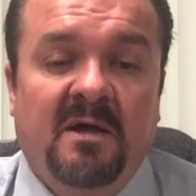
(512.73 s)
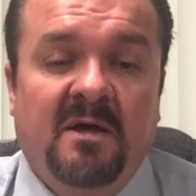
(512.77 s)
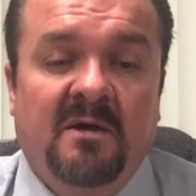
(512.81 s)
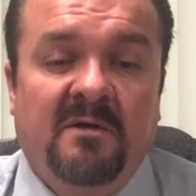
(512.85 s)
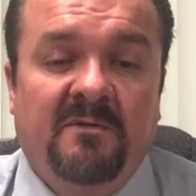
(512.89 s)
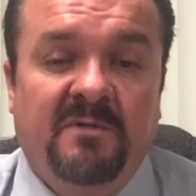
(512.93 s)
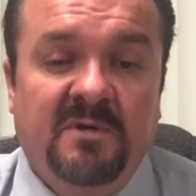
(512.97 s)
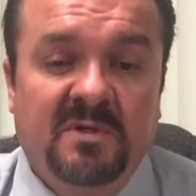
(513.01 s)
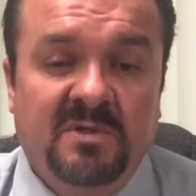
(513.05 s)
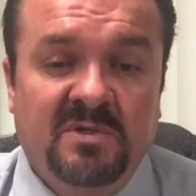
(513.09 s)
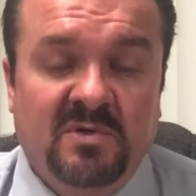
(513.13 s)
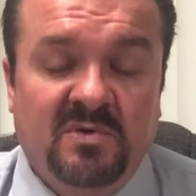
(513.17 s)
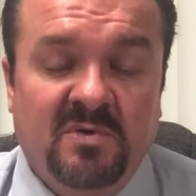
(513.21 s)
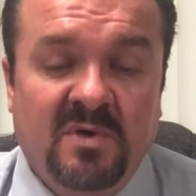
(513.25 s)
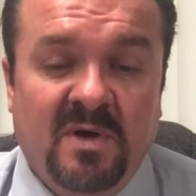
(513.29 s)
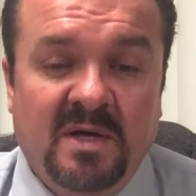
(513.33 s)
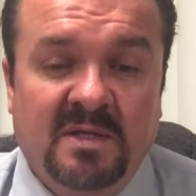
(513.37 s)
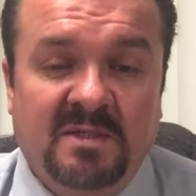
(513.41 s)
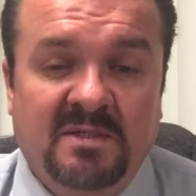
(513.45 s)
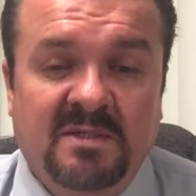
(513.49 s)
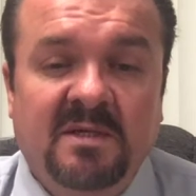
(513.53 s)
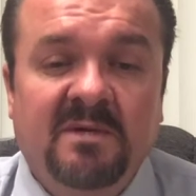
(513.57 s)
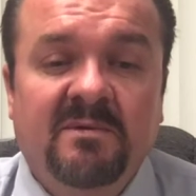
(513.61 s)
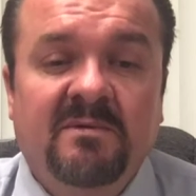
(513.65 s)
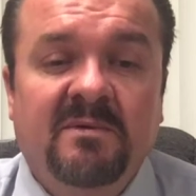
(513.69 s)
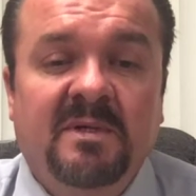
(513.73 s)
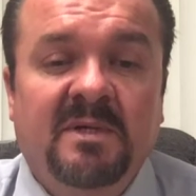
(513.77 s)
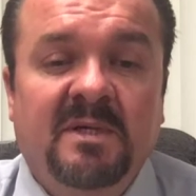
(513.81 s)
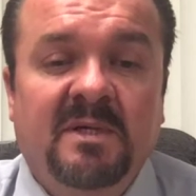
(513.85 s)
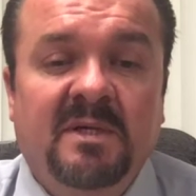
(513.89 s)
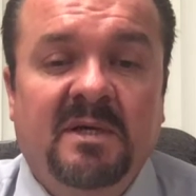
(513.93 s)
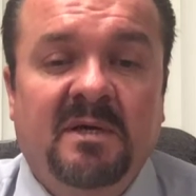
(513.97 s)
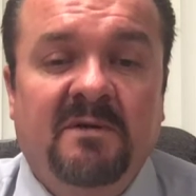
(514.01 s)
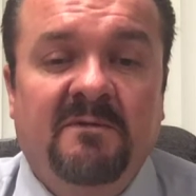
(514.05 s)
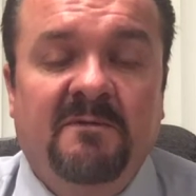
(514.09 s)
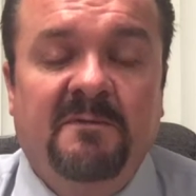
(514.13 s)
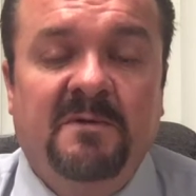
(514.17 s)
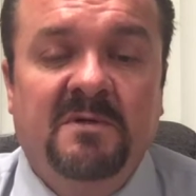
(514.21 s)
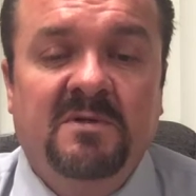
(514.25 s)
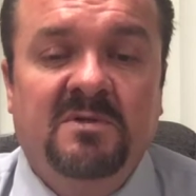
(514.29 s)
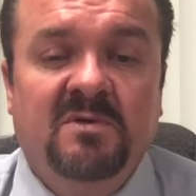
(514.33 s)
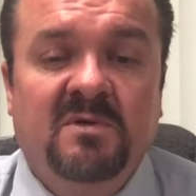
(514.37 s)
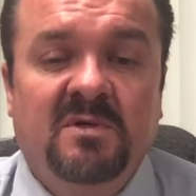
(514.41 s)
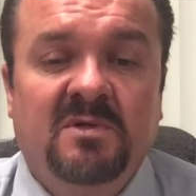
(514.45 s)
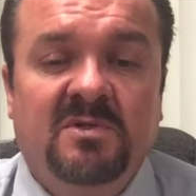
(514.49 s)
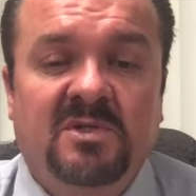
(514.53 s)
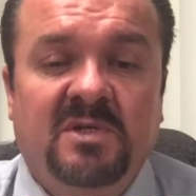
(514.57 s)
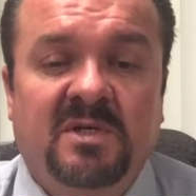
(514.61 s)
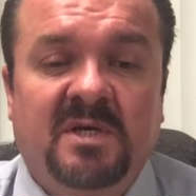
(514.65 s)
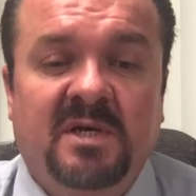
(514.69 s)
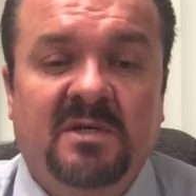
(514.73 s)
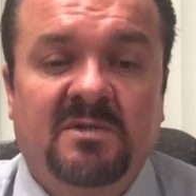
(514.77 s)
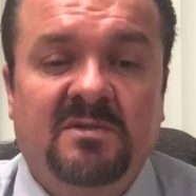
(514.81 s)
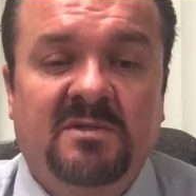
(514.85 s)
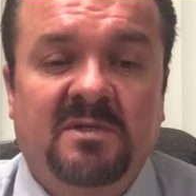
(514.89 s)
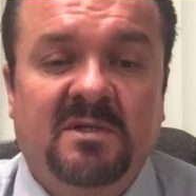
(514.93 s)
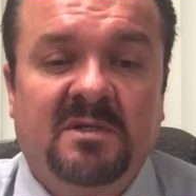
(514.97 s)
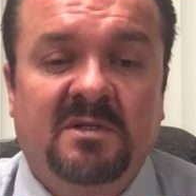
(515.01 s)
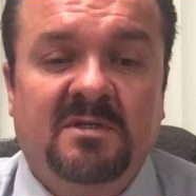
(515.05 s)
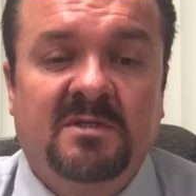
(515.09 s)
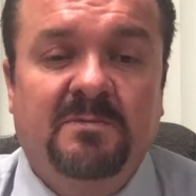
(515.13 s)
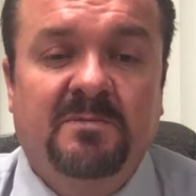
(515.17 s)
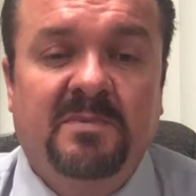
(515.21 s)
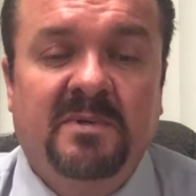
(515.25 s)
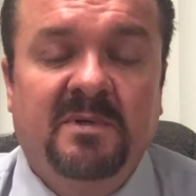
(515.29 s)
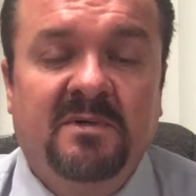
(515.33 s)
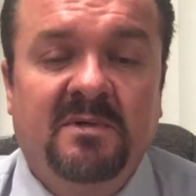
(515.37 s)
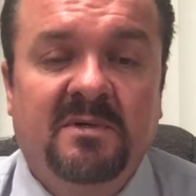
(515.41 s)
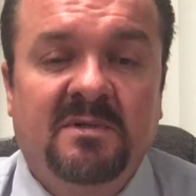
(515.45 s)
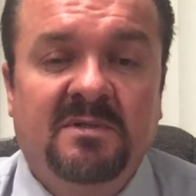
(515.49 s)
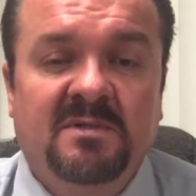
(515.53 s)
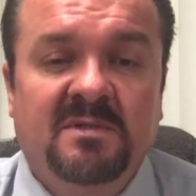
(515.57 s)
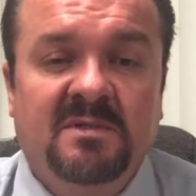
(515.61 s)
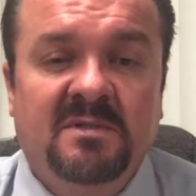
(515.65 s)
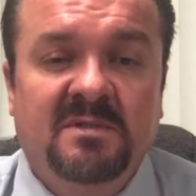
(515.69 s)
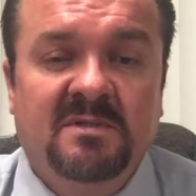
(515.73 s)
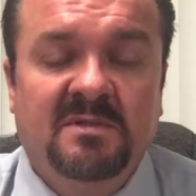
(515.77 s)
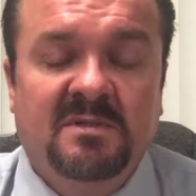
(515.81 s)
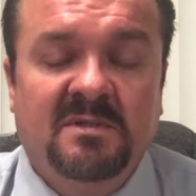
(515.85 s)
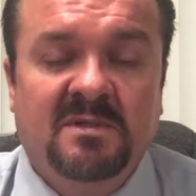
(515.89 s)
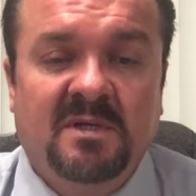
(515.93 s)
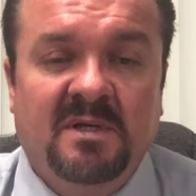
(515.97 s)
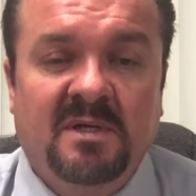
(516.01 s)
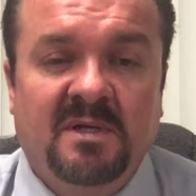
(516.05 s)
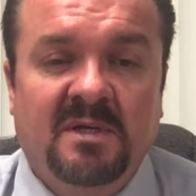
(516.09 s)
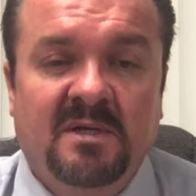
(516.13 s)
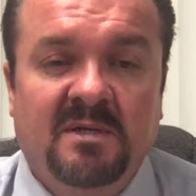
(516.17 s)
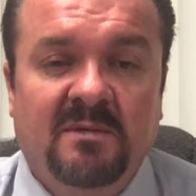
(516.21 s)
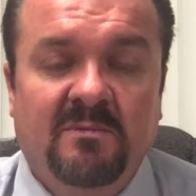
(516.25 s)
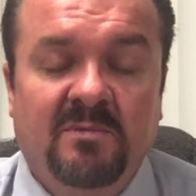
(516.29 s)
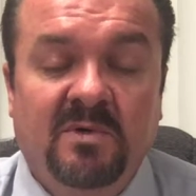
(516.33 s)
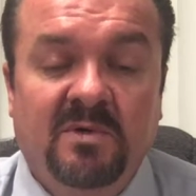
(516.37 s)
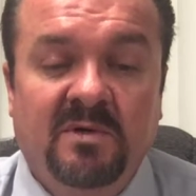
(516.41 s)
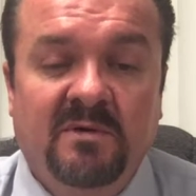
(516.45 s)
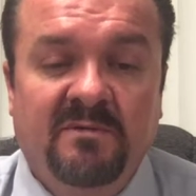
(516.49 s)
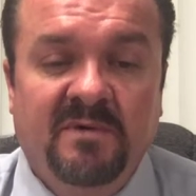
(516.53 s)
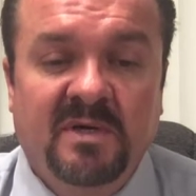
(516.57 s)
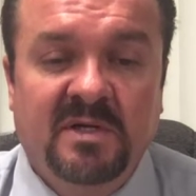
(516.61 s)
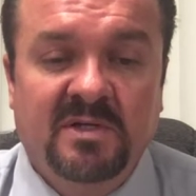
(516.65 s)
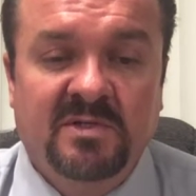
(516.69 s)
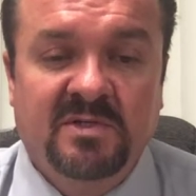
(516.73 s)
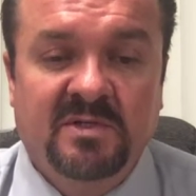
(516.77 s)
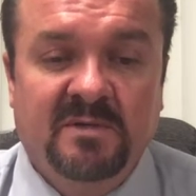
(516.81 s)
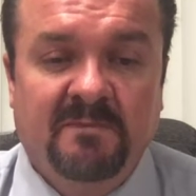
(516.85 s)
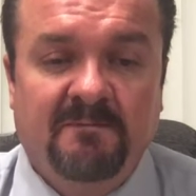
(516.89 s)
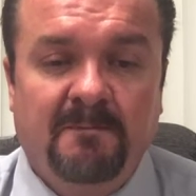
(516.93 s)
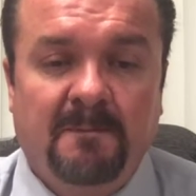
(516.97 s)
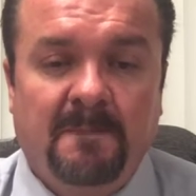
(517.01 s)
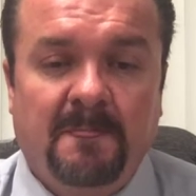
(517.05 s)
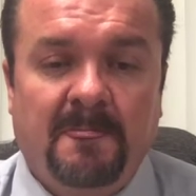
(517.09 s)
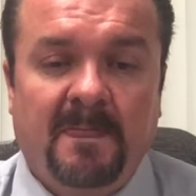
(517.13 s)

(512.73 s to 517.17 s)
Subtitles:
physical activity, and physical education experiences and motivation.